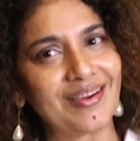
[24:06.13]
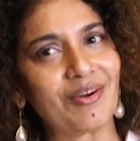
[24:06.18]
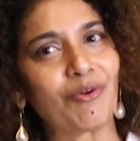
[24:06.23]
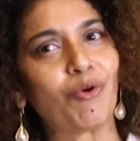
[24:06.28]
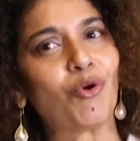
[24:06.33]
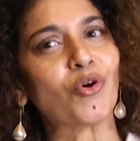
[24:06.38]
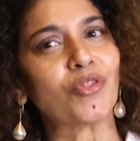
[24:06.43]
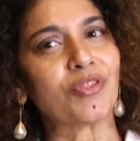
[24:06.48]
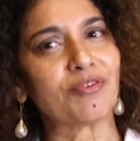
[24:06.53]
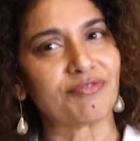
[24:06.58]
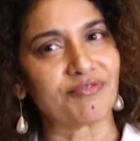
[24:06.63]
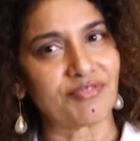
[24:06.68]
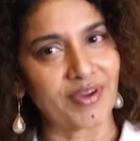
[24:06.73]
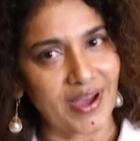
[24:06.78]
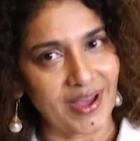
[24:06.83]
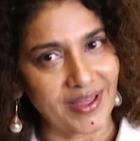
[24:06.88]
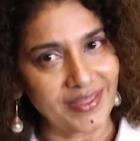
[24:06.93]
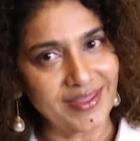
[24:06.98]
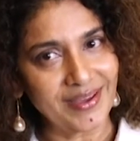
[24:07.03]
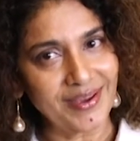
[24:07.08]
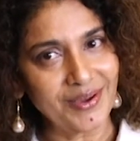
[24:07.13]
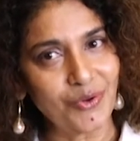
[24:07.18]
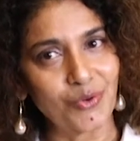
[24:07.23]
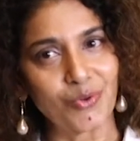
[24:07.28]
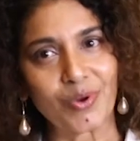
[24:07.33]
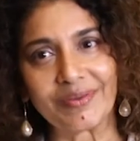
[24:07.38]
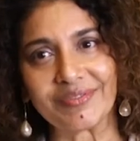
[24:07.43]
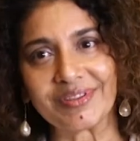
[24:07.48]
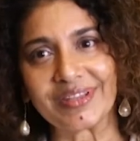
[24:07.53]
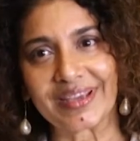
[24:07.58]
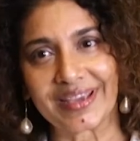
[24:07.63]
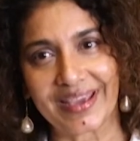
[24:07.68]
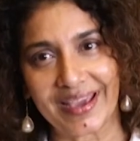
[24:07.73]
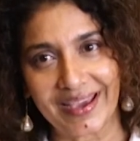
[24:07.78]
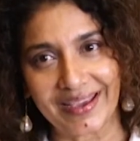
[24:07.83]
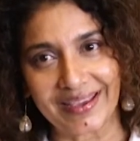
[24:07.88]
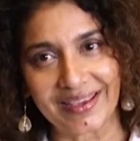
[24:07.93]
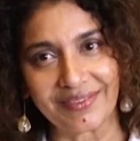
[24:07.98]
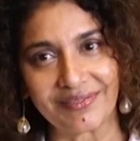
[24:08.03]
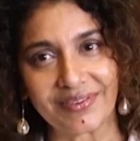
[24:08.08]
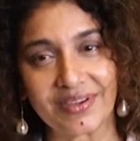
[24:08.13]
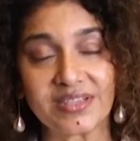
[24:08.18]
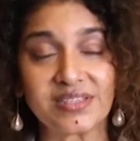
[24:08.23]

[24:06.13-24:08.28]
or the father, whoever the caregiver